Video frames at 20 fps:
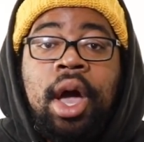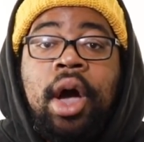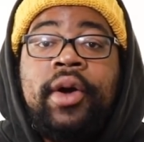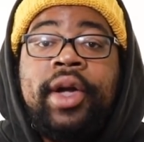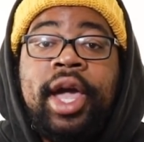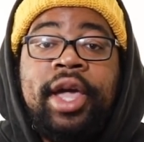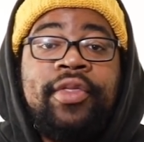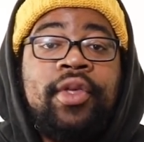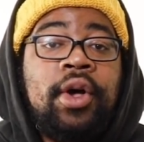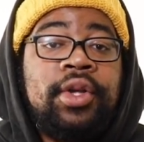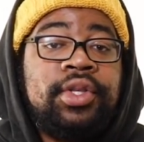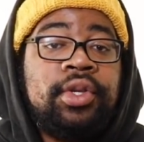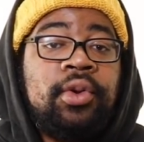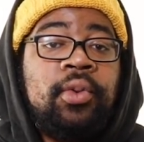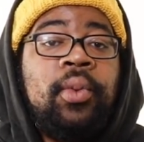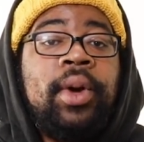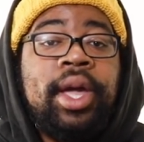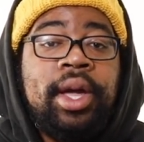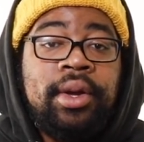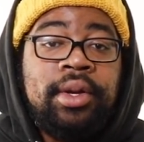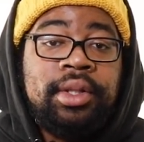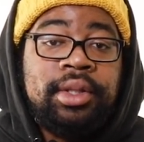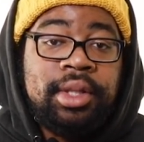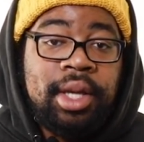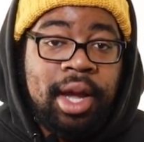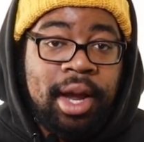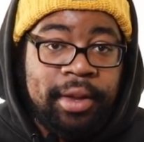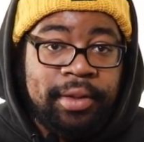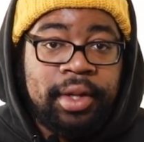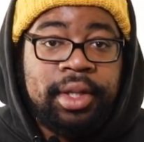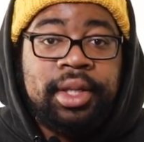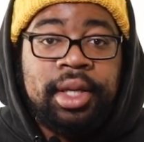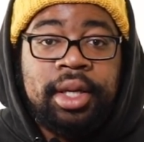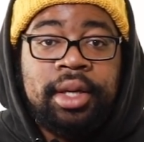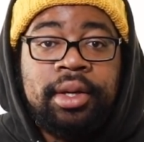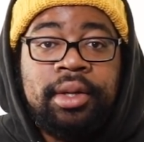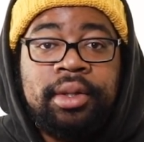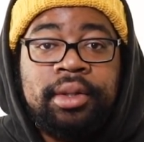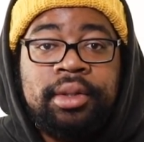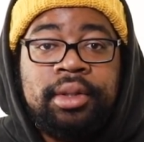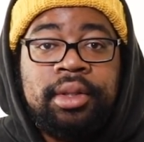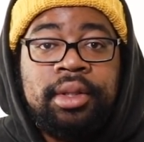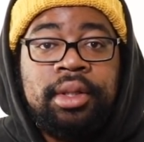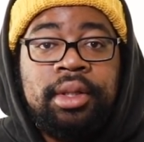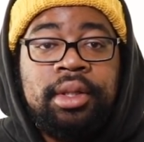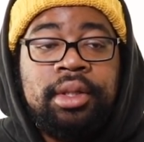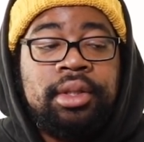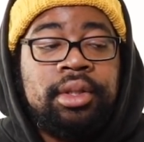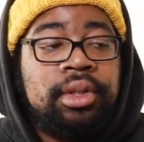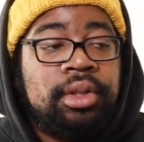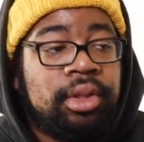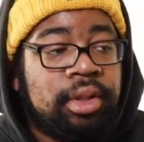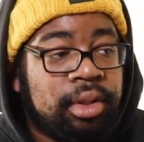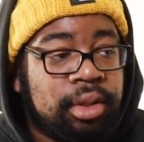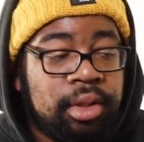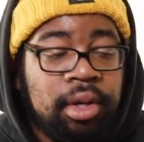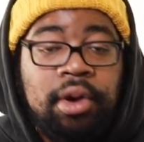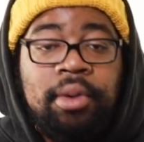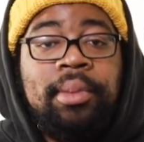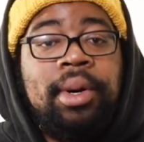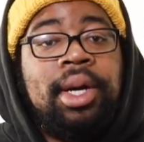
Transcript: Okay, those are the wheels and the deals. So